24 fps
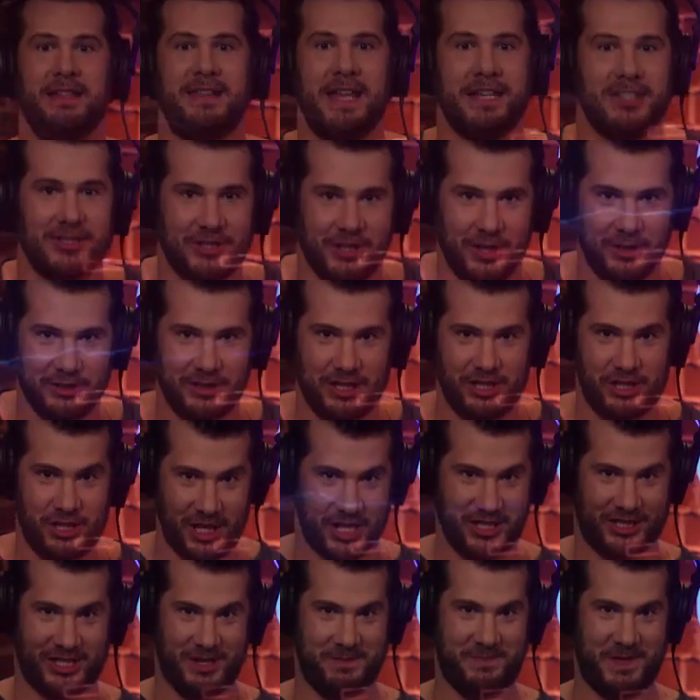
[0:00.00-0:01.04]
That's called the
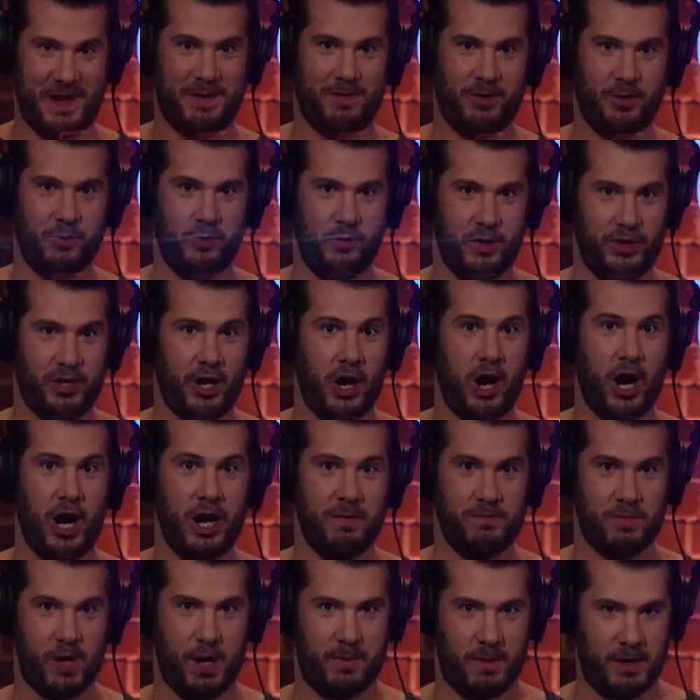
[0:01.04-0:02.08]
Justin Bieber with a
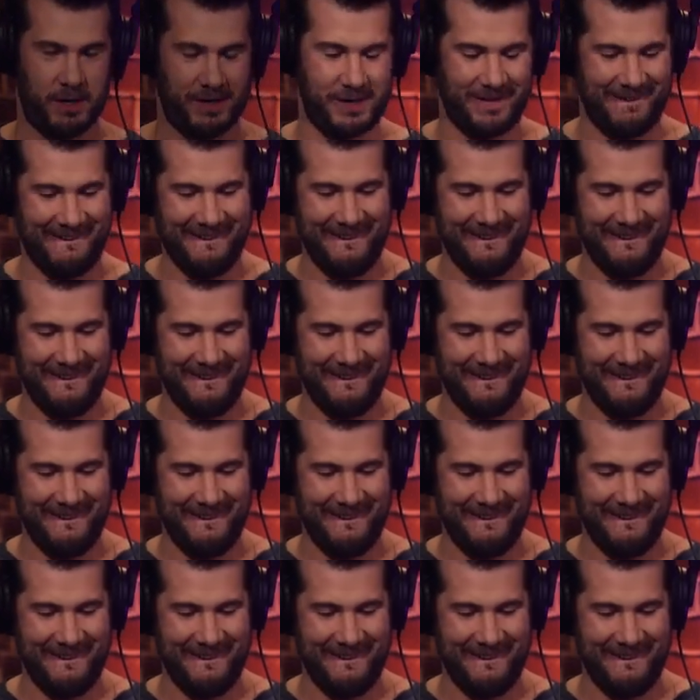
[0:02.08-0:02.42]
heart murmur. Hey.